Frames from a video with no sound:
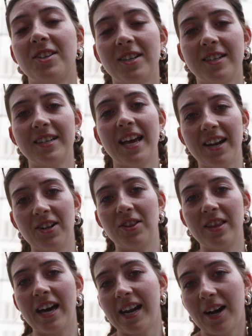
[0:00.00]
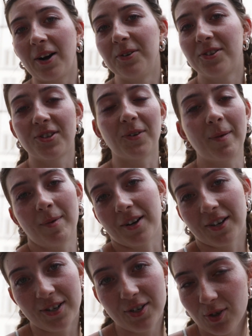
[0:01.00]
To edit that out, so I'm
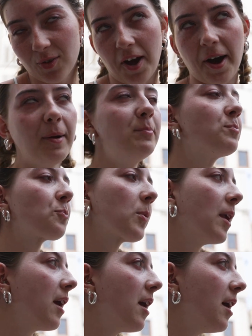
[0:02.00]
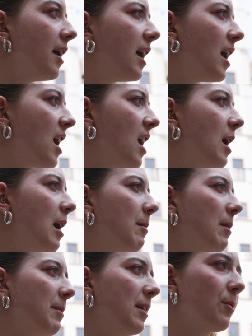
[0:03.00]
not gonna do that.
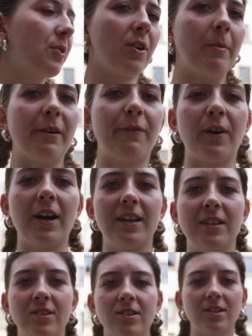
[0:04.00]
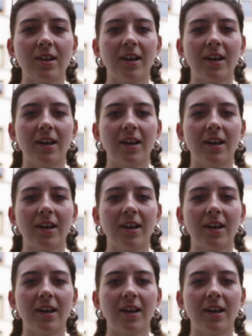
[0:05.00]
Um, I'm here with all my friends.